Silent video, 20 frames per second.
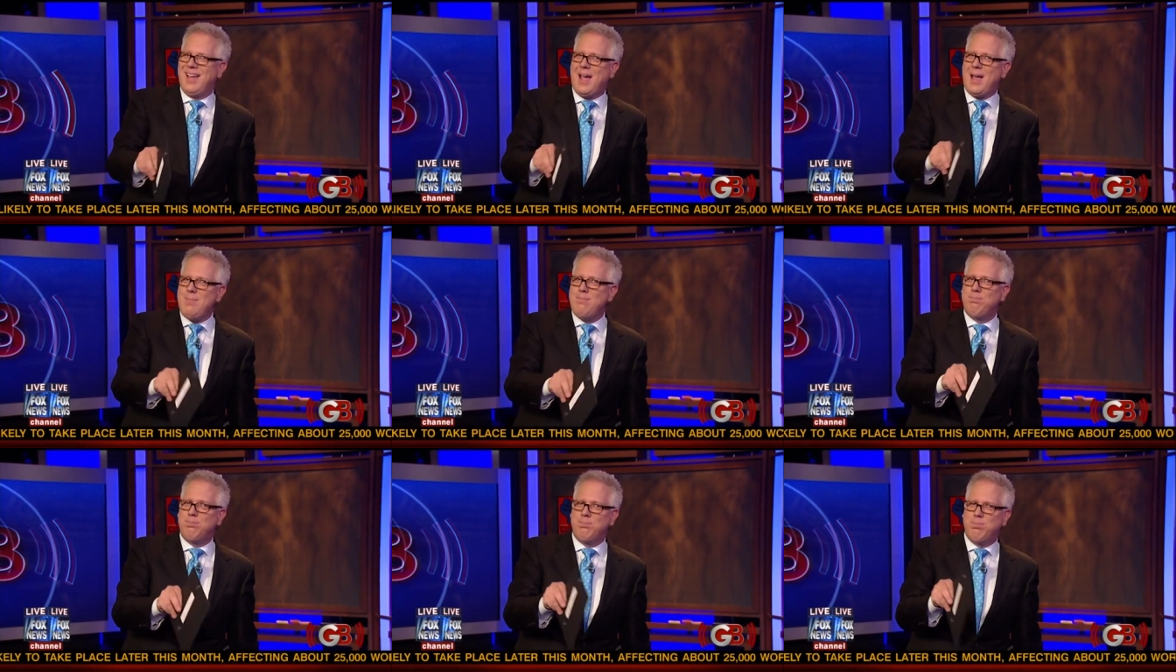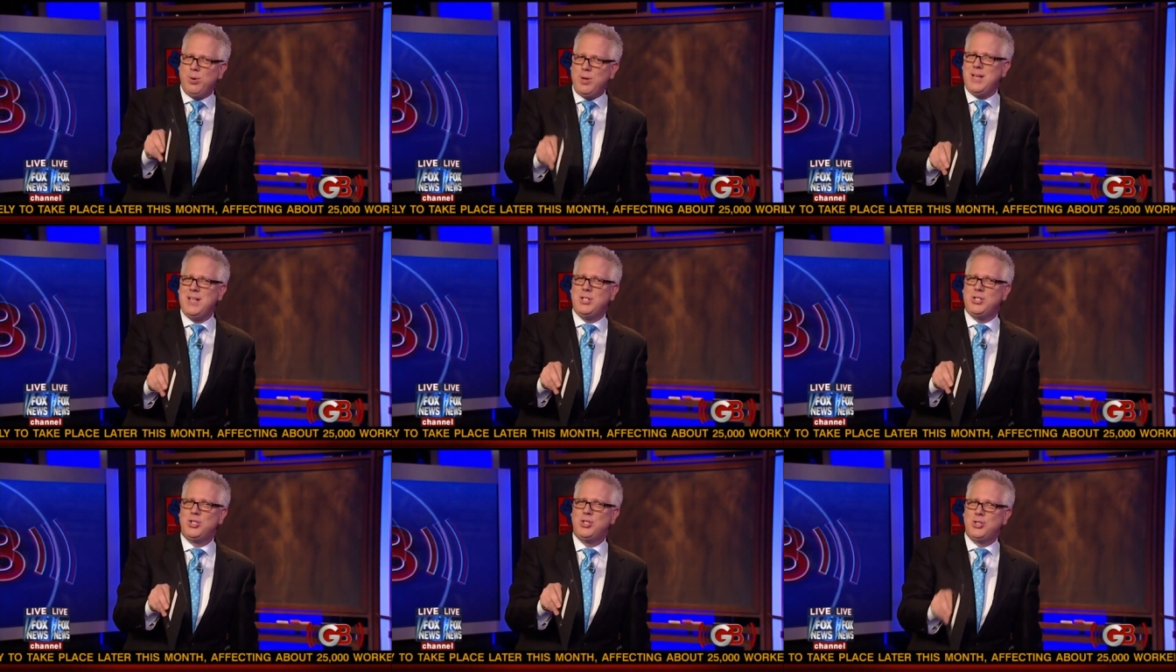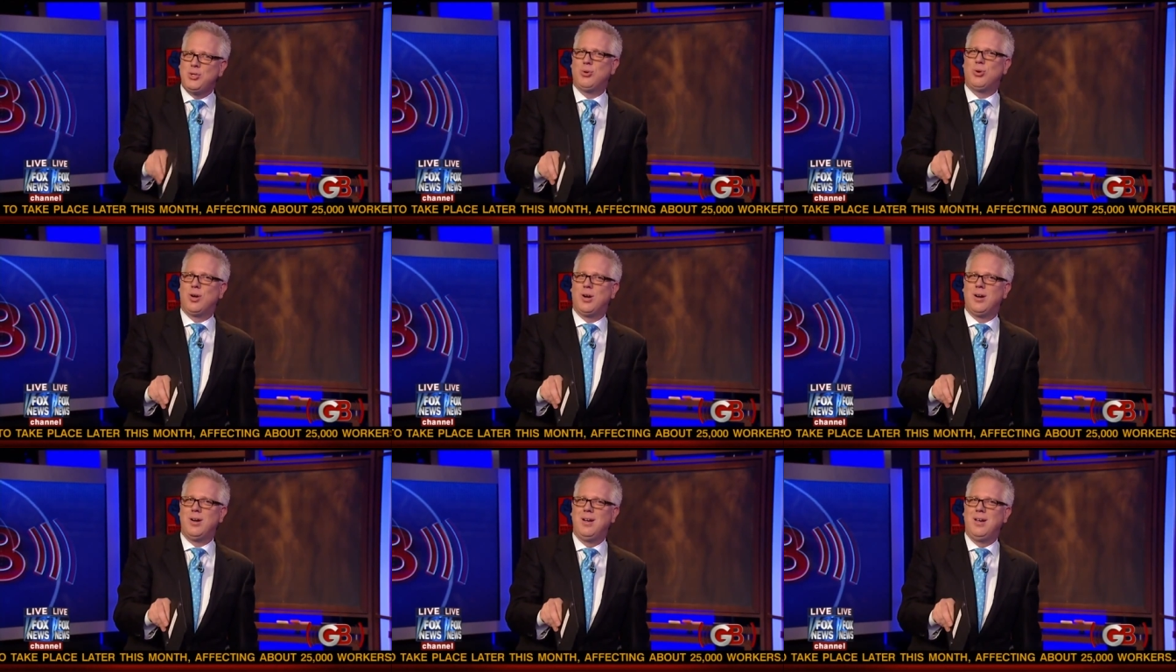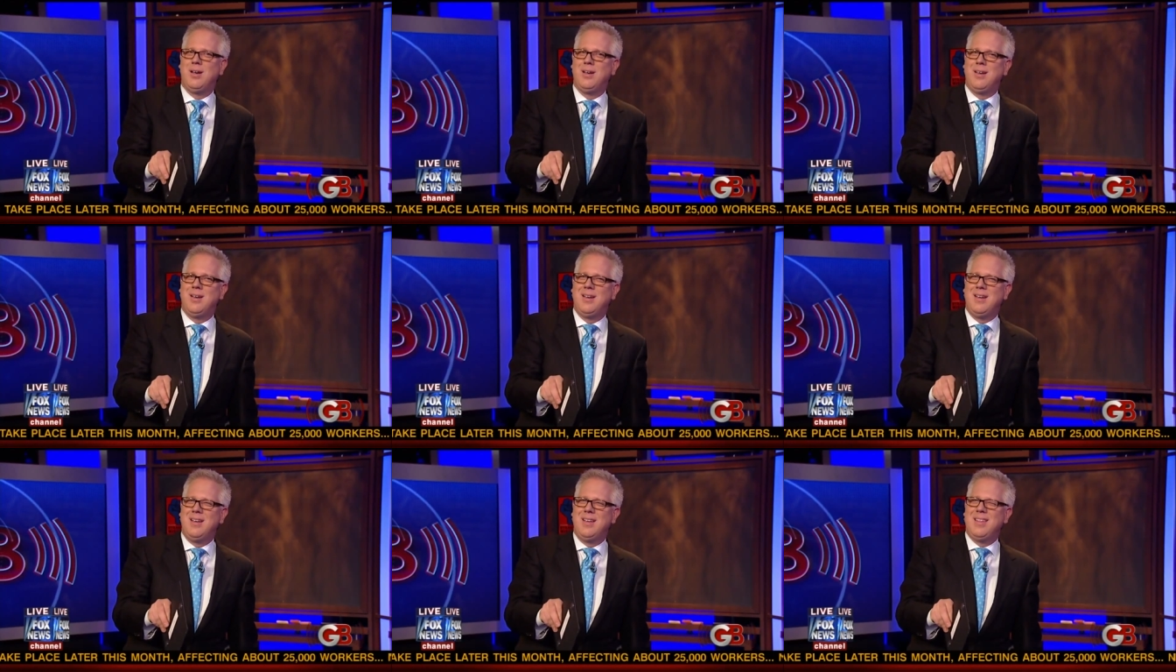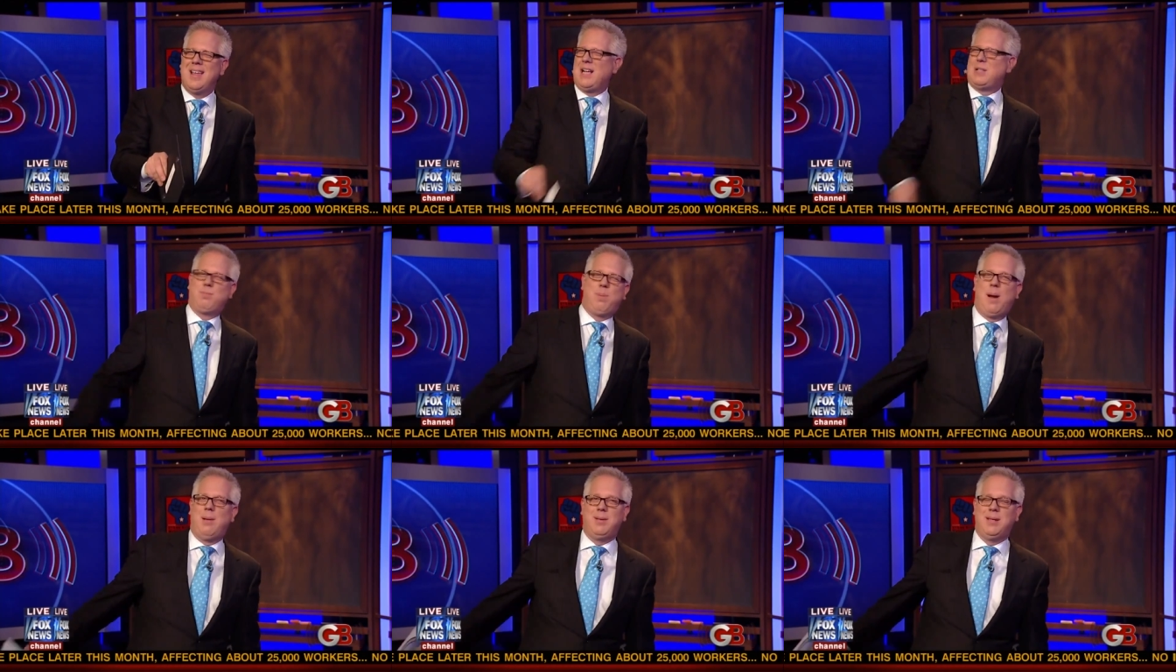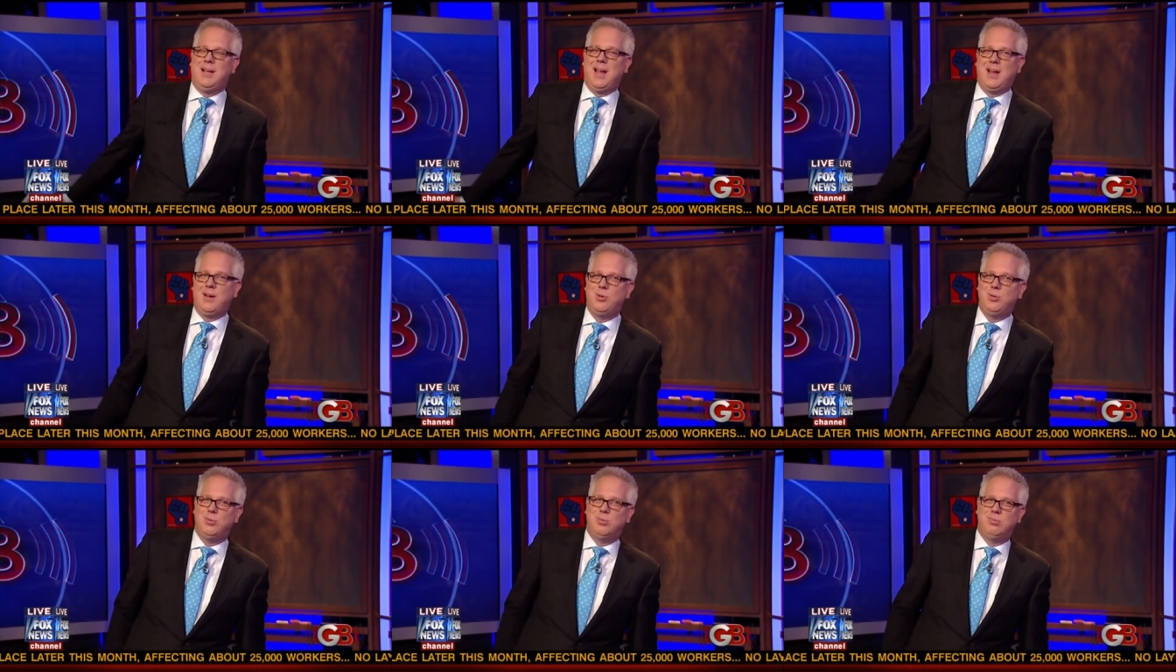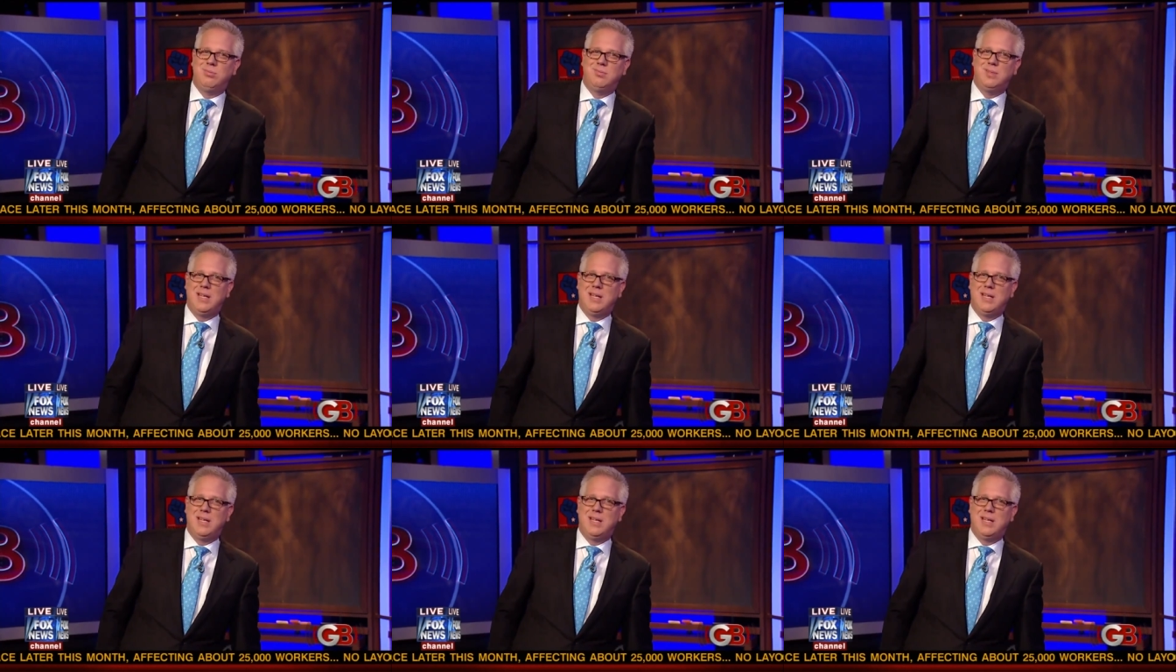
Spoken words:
I'm pretty sure that's probably not who